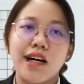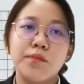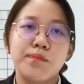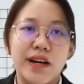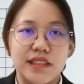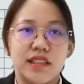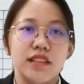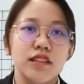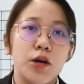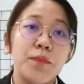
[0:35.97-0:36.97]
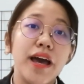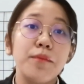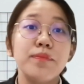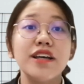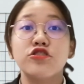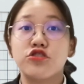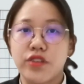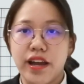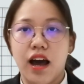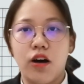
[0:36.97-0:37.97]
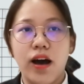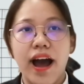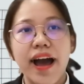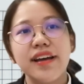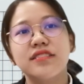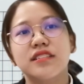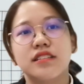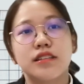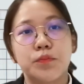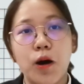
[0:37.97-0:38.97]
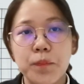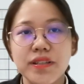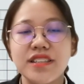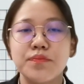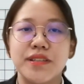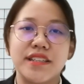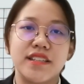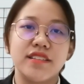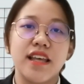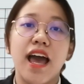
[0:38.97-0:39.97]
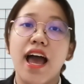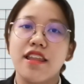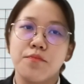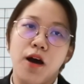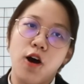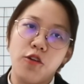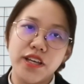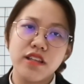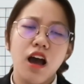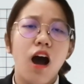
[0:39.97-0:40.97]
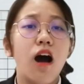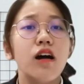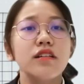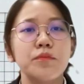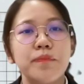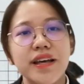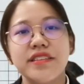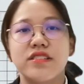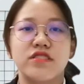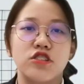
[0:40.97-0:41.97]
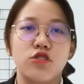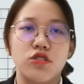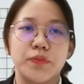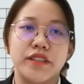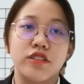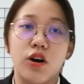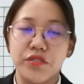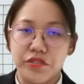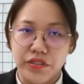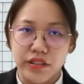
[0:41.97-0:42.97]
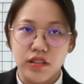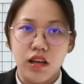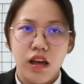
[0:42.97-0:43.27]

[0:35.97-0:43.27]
A party may apply to strike out either the opponent's pleadings, any part of it, or the plaintiff's endorsements on the writ.